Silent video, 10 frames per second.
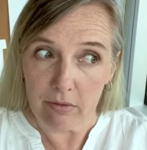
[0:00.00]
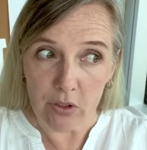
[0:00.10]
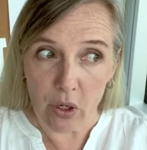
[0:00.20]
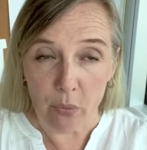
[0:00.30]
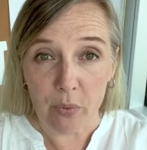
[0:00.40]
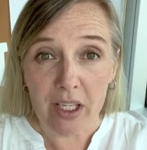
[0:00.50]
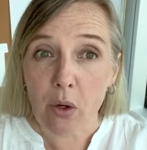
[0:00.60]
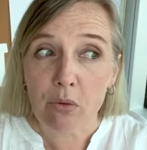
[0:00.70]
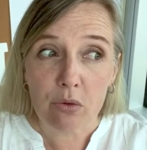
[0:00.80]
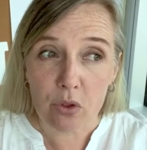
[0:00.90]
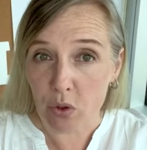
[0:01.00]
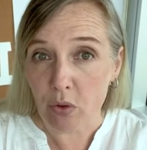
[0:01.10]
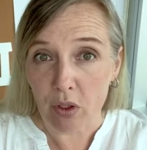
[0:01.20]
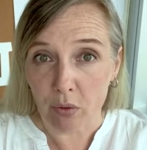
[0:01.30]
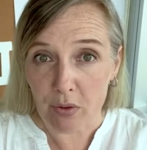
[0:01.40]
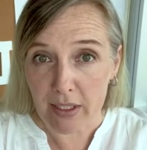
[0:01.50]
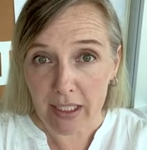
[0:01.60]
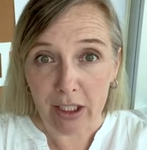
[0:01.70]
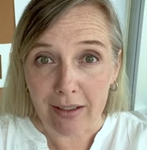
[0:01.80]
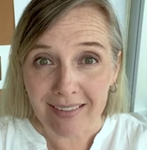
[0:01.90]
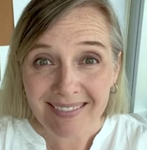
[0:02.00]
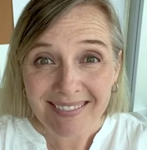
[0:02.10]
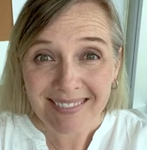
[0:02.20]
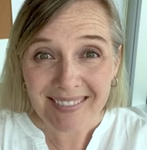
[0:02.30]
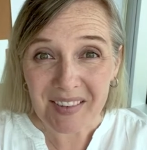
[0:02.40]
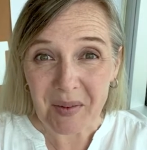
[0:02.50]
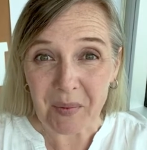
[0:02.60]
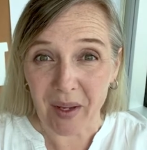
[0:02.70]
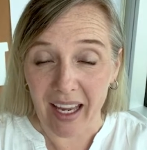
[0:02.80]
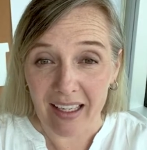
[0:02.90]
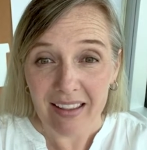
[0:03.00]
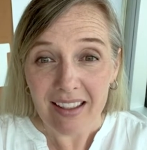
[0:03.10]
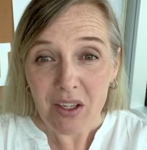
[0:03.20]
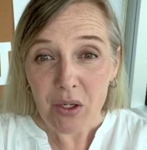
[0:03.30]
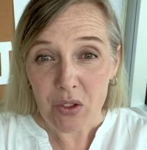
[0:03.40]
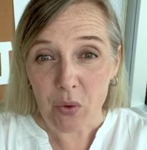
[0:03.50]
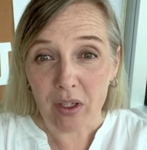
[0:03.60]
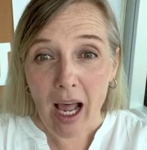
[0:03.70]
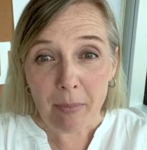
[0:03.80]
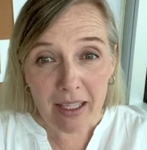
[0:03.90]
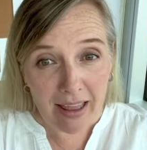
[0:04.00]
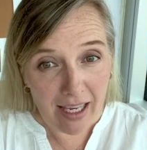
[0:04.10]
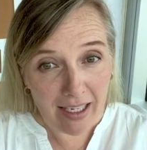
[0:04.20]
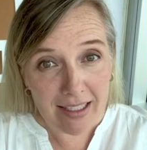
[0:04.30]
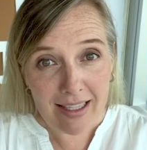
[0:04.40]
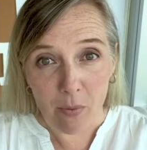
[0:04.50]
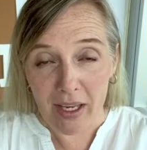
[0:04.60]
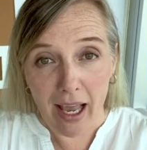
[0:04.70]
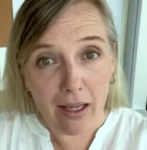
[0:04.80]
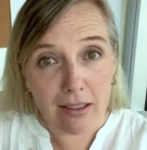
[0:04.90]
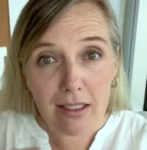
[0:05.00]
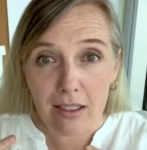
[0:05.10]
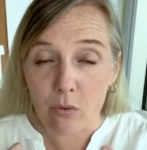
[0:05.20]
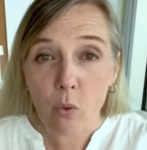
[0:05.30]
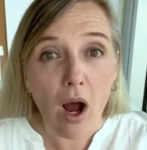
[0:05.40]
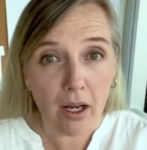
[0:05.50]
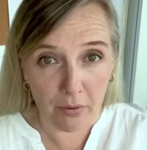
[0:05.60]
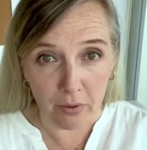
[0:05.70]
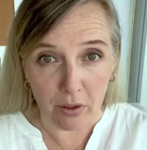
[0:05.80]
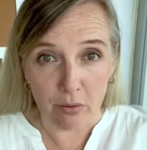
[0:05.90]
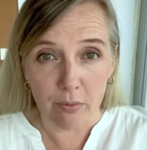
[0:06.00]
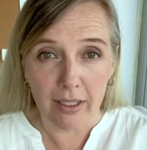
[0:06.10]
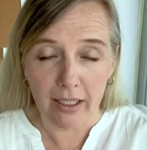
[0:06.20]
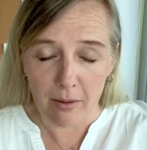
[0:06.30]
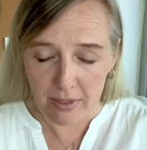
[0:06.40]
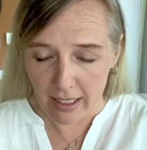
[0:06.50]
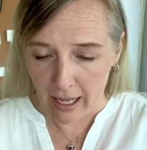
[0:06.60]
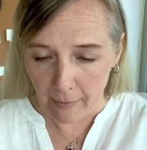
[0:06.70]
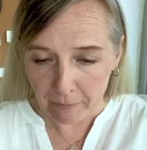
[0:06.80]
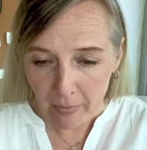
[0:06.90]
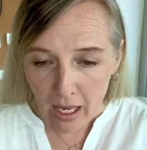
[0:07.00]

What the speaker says: No, we don't do those here. Okay? So a couple of things that we had to walk through when it comes to that.